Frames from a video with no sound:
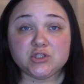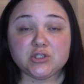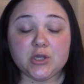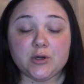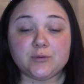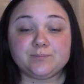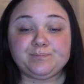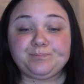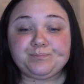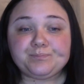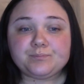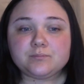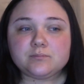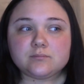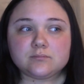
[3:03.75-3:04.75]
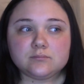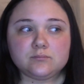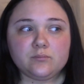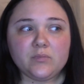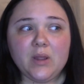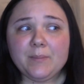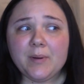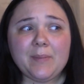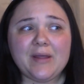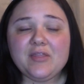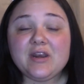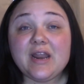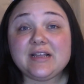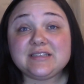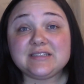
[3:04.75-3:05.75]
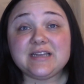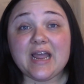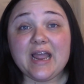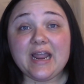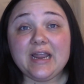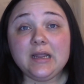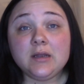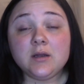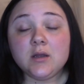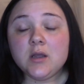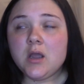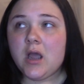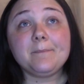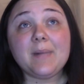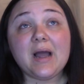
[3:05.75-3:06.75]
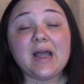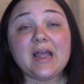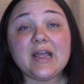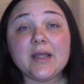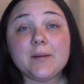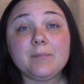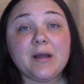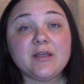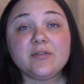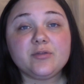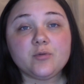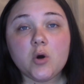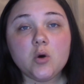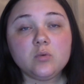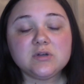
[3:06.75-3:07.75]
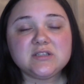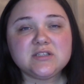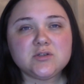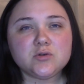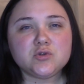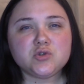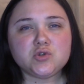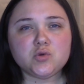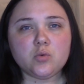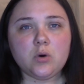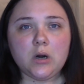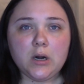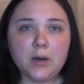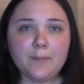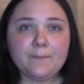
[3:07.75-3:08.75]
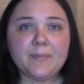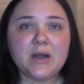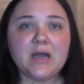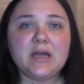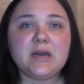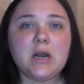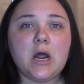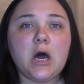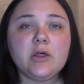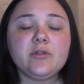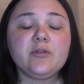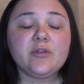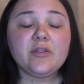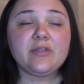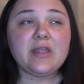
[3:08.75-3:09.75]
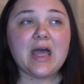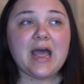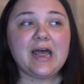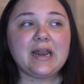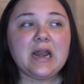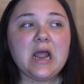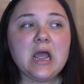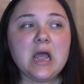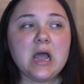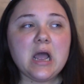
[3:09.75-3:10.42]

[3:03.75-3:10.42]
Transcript: So, but by the next day, my throat was still sore, but other than that,